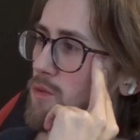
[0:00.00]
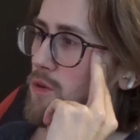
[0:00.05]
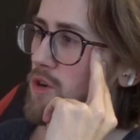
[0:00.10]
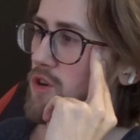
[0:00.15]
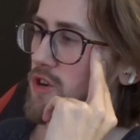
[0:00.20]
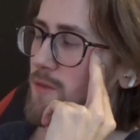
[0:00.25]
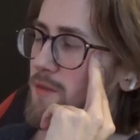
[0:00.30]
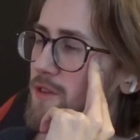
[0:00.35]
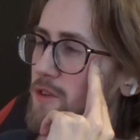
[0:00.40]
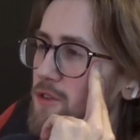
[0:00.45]

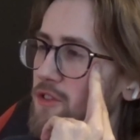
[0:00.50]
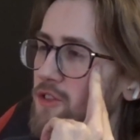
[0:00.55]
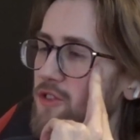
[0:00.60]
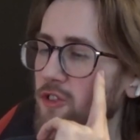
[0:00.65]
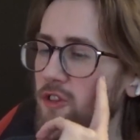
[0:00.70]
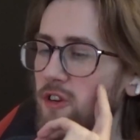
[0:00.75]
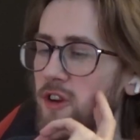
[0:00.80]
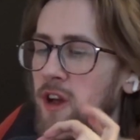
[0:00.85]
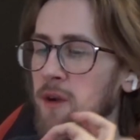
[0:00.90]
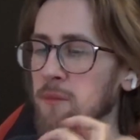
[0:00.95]
Watch them do a
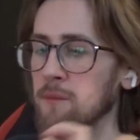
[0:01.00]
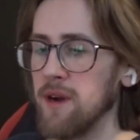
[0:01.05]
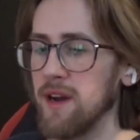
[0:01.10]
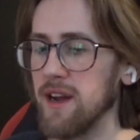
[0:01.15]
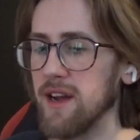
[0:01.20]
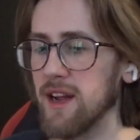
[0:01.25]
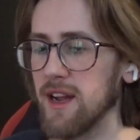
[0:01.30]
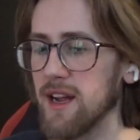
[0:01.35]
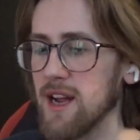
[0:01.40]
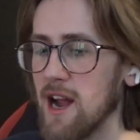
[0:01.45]
storyline
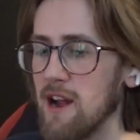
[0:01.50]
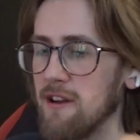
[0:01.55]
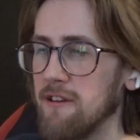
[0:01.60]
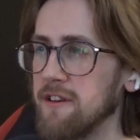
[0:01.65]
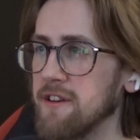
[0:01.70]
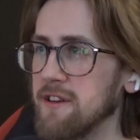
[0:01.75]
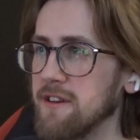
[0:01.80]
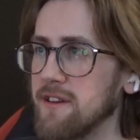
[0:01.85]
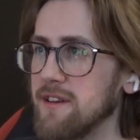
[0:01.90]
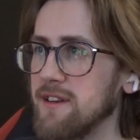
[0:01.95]
where
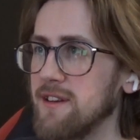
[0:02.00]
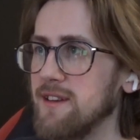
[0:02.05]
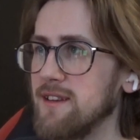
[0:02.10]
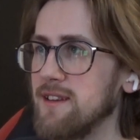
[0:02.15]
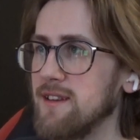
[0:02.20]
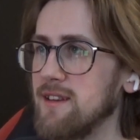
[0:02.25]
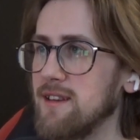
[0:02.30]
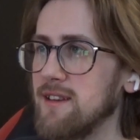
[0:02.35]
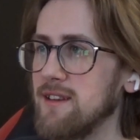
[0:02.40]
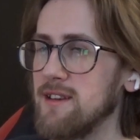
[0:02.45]
Karen
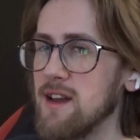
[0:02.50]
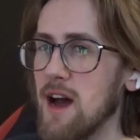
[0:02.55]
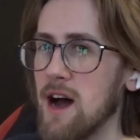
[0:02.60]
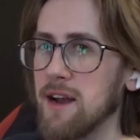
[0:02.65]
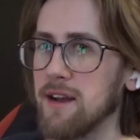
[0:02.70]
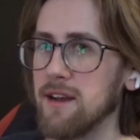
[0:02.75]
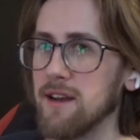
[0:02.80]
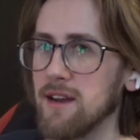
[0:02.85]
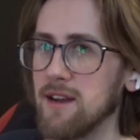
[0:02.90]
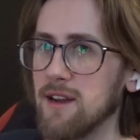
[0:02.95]
and
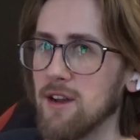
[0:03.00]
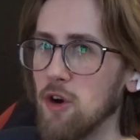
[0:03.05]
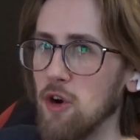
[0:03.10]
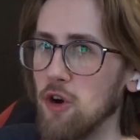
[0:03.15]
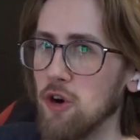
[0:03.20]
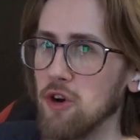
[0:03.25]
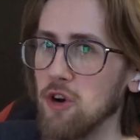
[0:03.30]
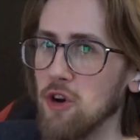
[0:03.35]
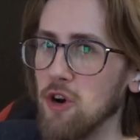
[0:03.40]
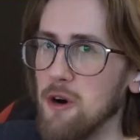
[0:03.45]
Dan
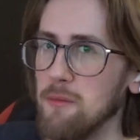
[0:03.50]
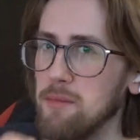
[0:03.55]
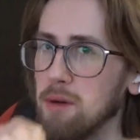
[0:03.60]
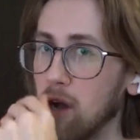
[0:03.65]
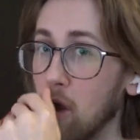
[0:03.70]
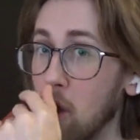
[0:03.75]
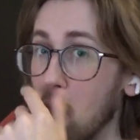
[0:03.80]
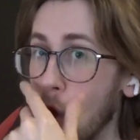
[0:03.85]
hook up.